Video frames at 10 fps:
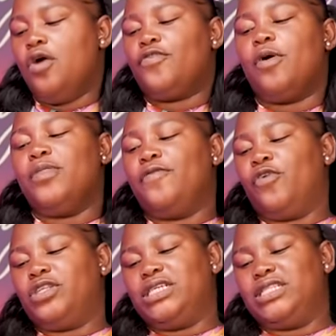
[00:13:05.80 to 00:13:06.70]
From the
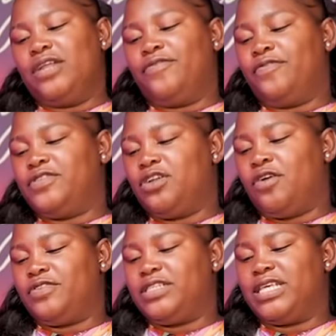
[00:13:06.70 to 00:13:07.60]
14th and 15th
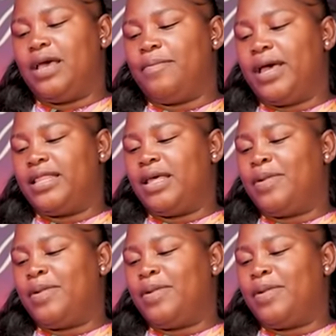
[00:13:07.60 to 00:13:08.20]
of December, the